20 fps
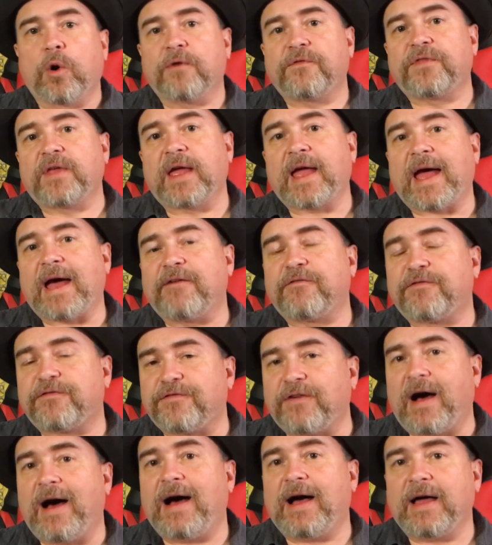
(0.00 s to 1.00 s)
if they have
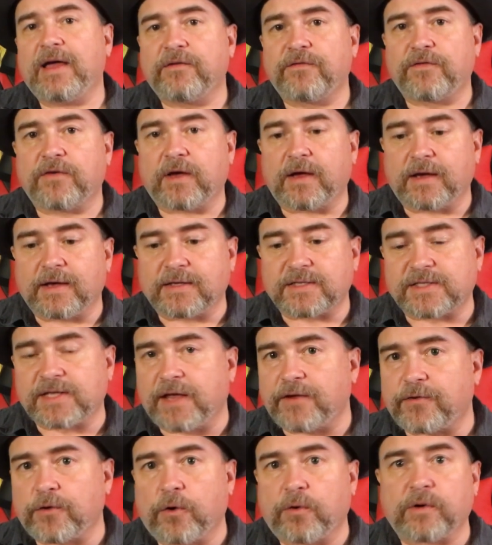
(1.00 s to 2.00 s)
5
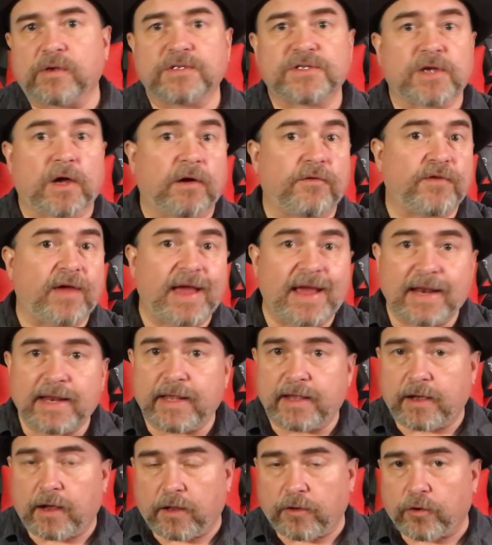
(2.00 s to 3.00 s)
state tokens of
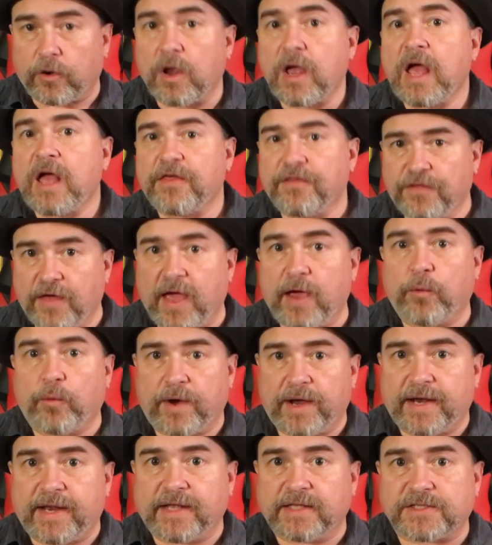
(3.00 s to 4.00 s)
any color, they
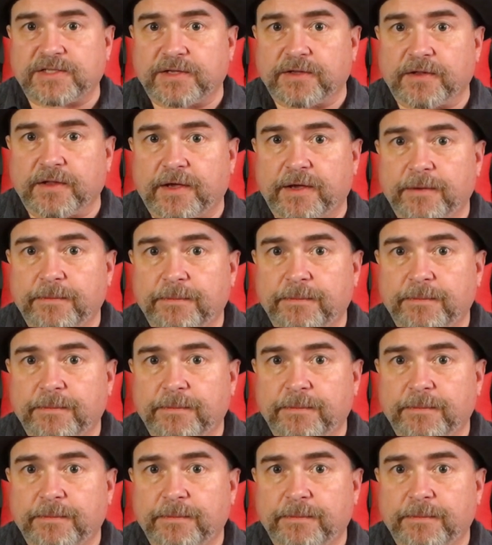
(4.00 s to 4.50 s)
win instantly.